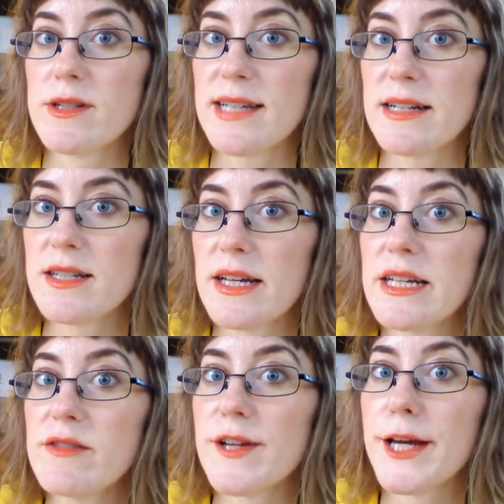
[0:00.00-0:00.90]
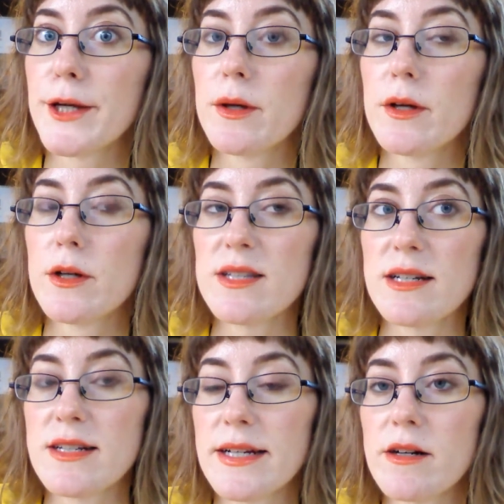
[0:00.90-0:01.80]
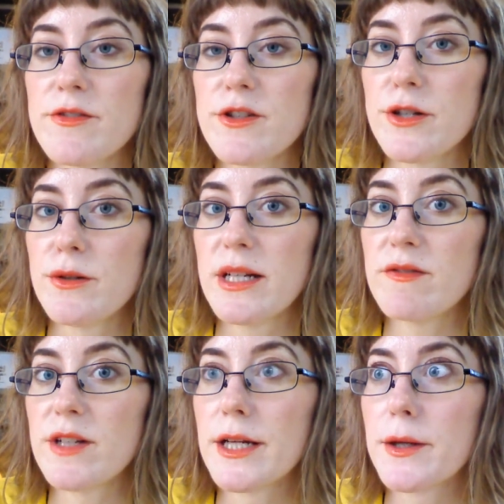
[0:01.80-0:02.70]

Saturday afternoon, evening.